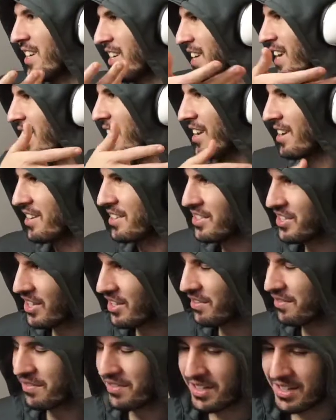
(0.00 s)
Get out of
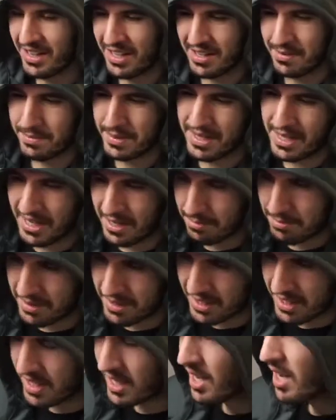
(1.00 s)
jail free like
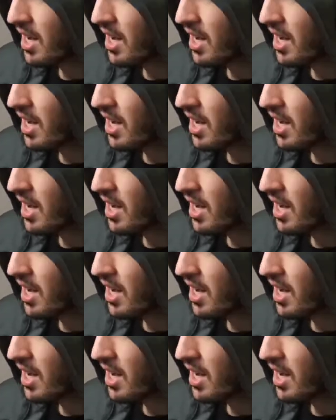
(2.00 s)
monopoly.